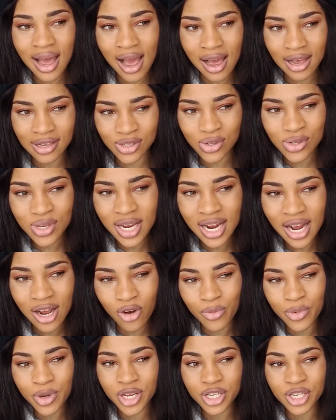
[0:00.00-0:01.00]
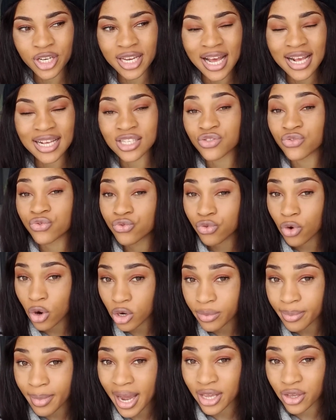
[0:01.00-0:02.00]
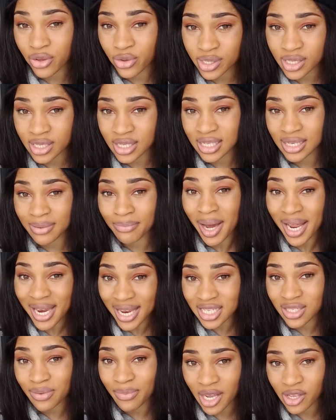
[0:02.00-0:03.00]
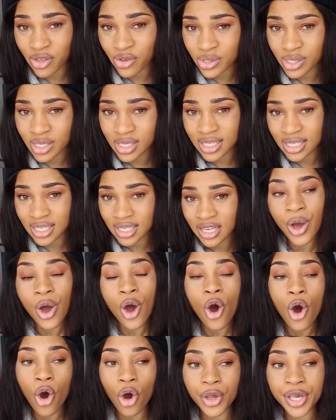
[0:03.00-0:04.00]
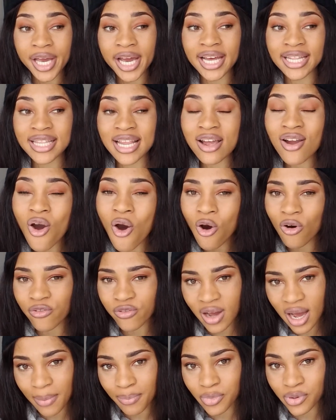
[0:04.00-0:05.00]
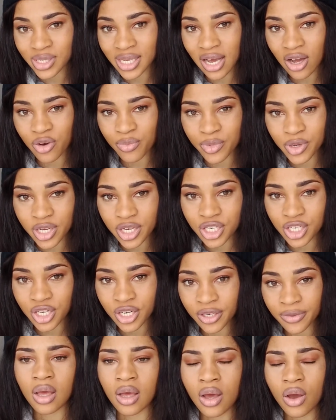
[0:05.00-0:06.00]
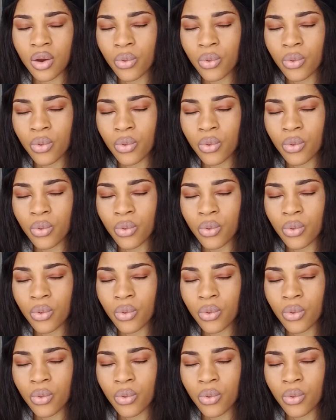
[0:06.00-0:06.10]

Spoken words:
a student accommodation that is run by UCT, managed by UCT, or you can take off-campus accommodation.